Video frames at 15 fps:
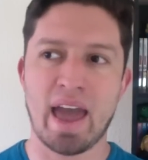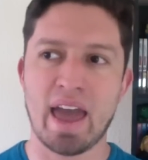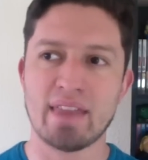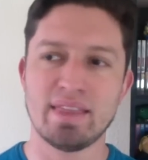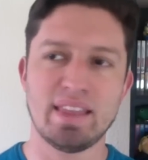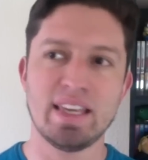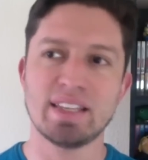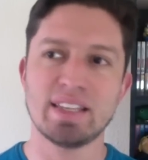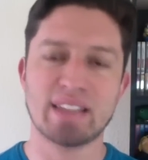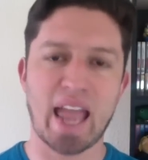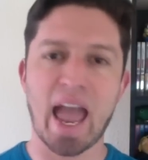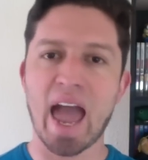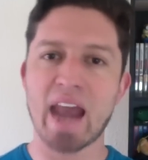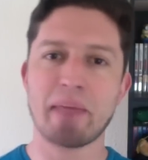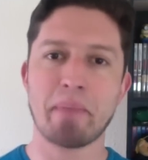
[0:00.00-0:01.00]
And these
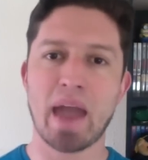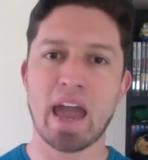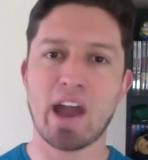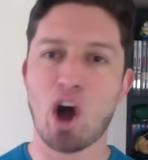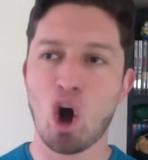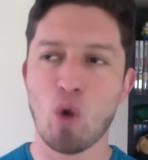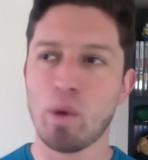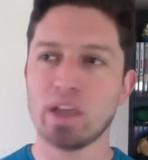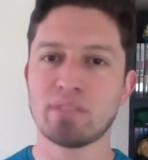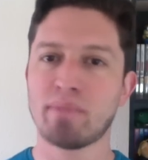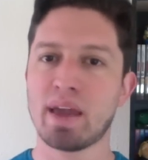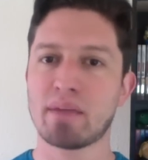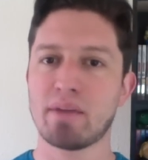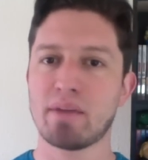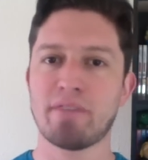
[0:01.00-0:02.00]
anime always
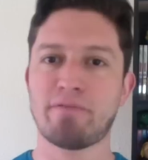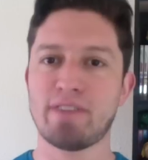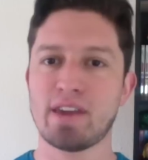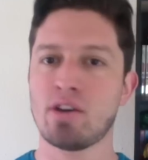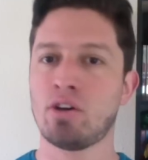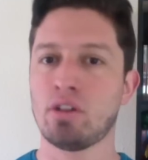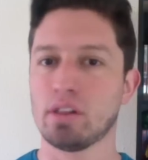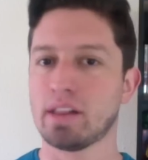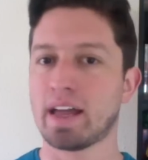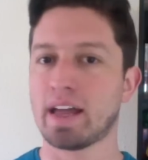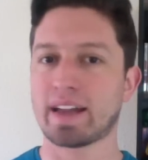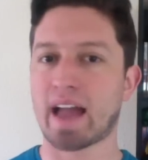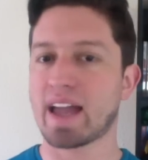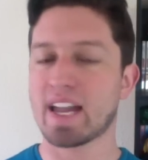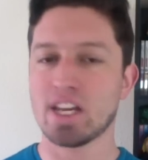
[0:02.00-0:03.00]
make me feel
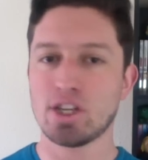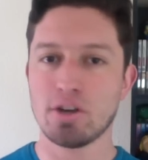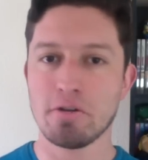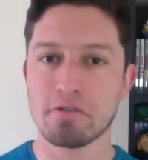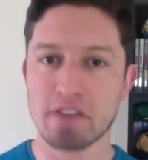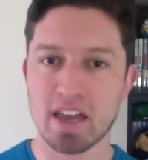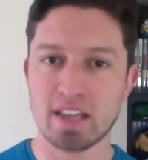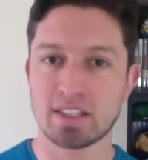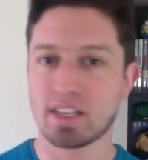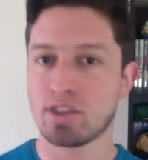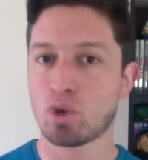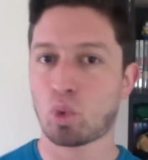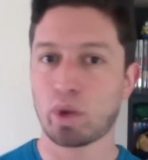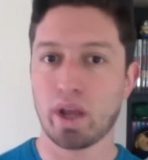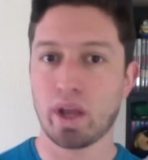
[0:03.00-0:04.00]
like I can do things in
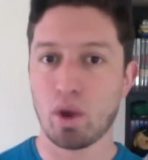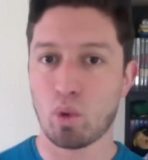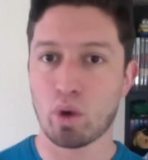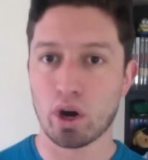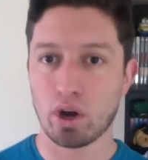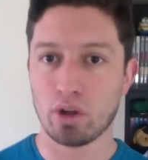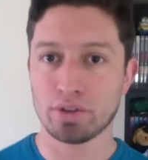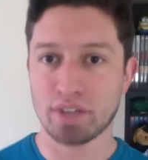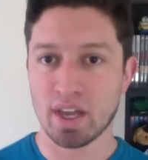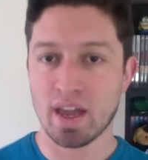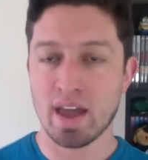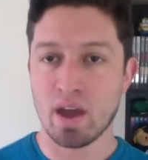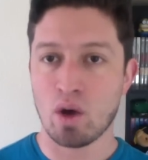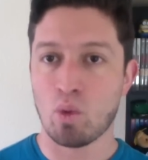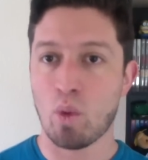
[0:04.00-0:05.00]
the real world
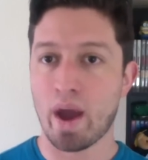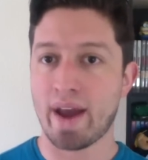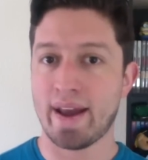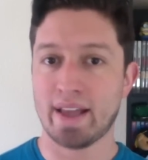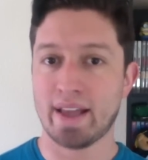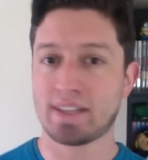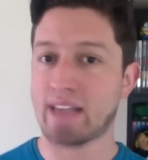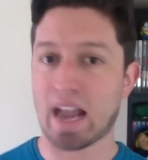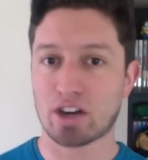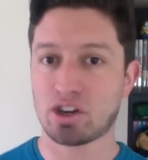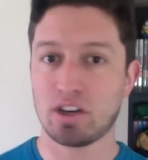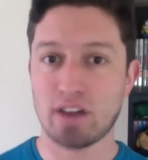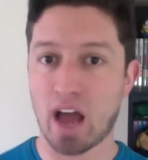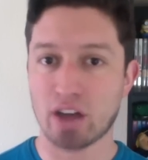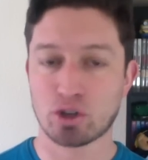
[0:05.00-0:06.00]
when it's
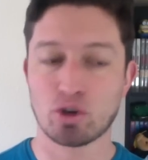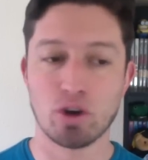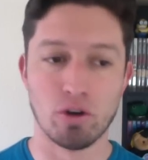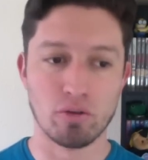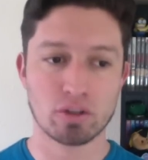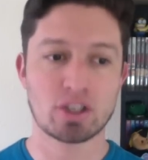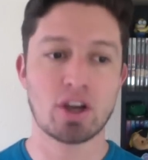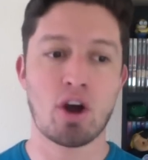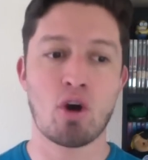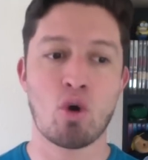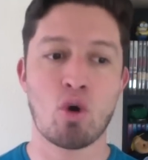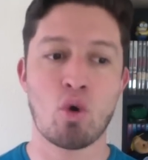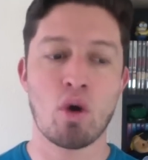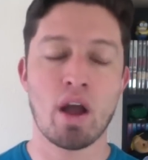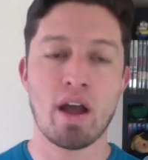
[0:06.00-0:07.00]
actually not true.
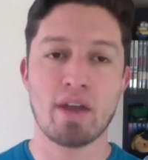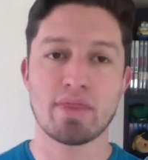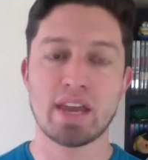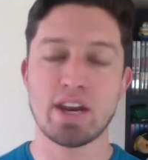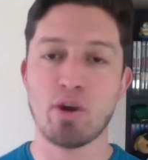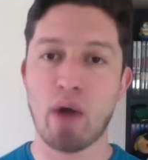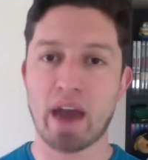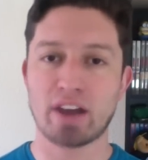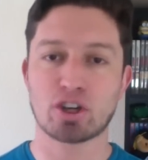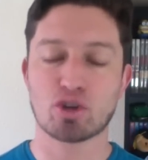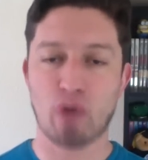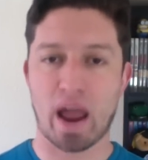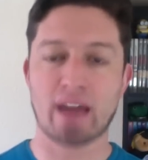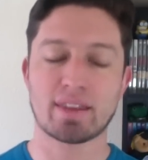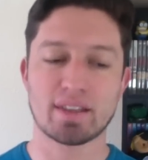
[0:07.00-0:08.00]
So they know how to
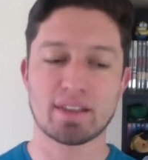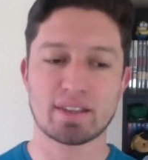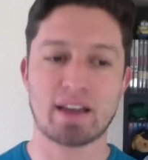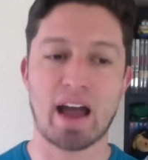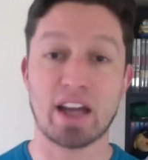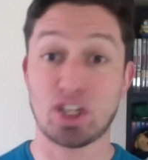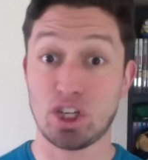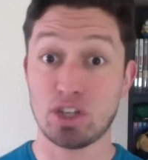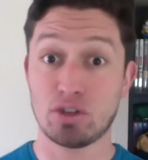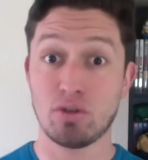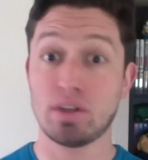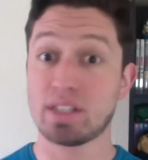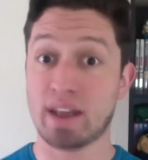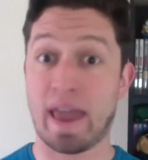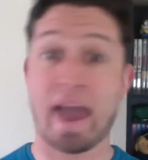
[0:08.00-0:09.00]
track this guy.
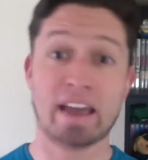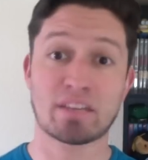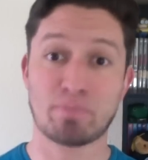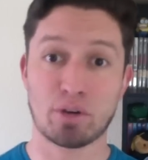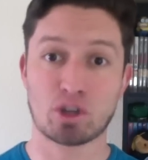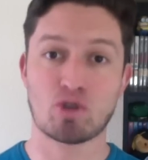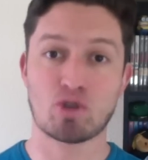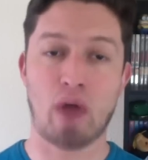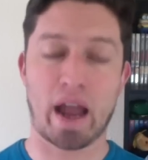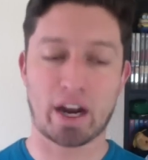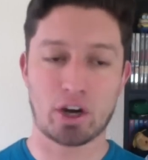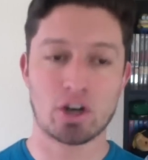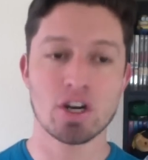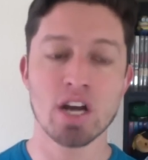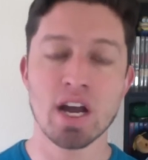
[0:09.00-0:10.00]
Shisui is an expert
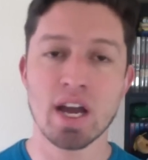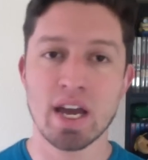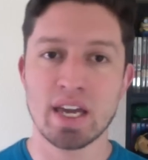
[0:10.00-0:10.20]
tracker.